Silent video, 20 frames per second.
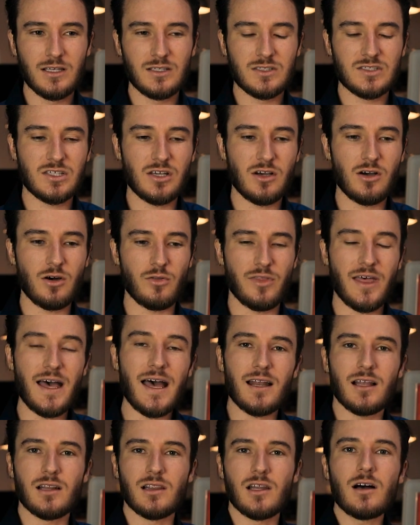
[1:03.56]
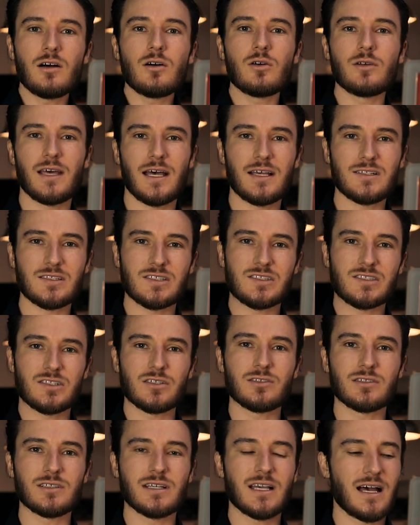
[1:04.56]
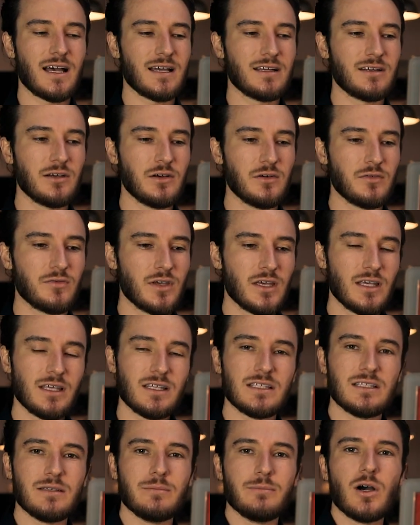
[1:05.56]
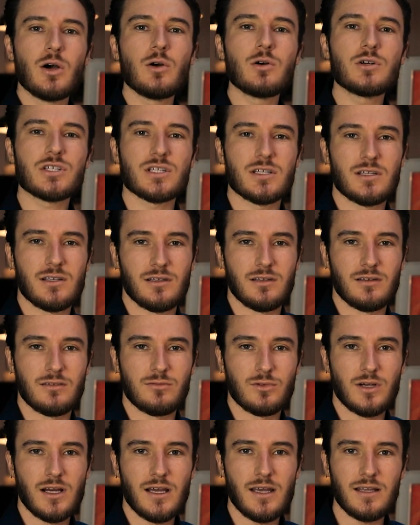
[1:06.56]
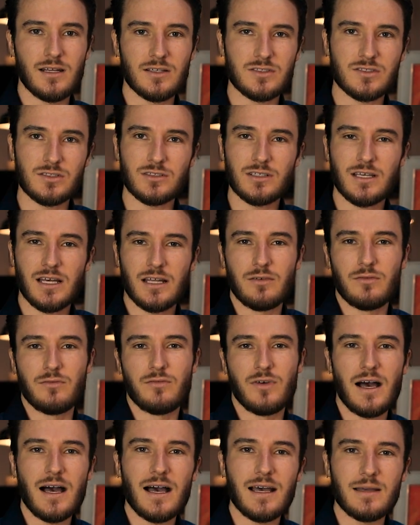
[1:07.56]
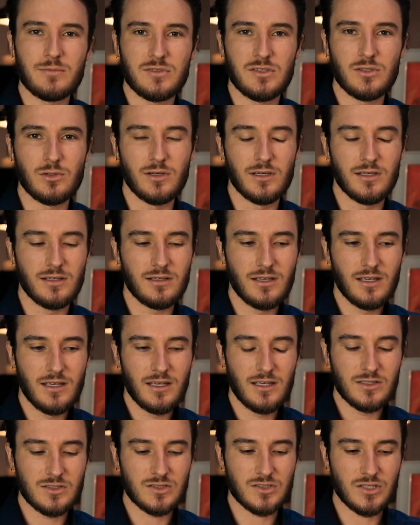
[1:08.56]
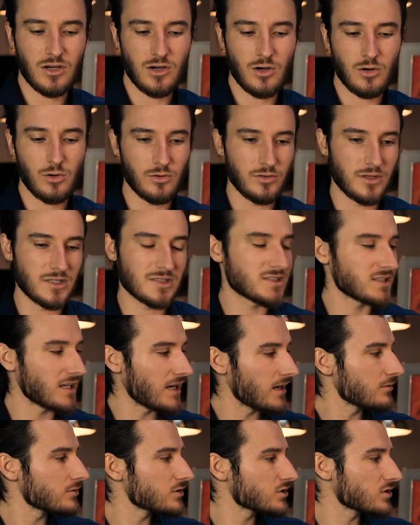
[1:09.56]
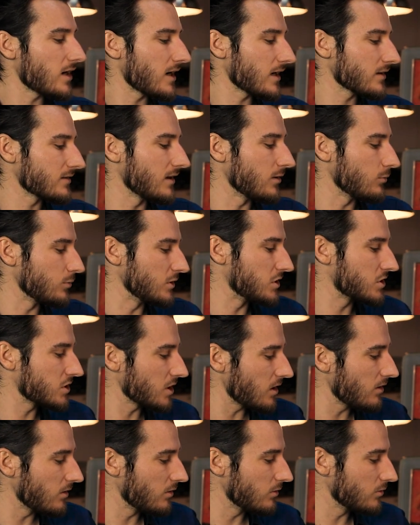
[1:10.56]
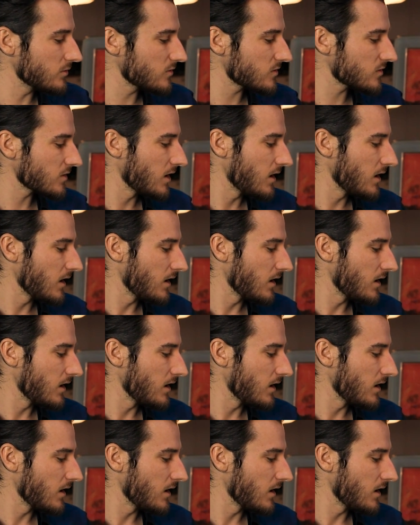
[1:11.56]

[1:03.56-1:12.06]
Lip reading: So that alone has a certain kind of emotion, right? A certain kind of vibe to it. So the soundtrack that we chose